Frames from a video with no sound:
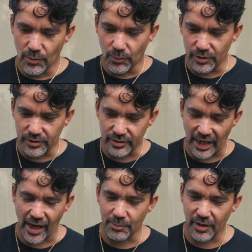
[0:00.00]
was
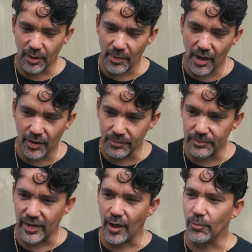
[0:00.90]
adamant about
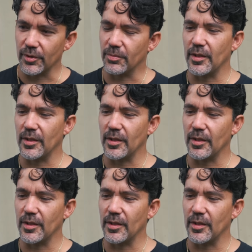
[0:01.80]
helping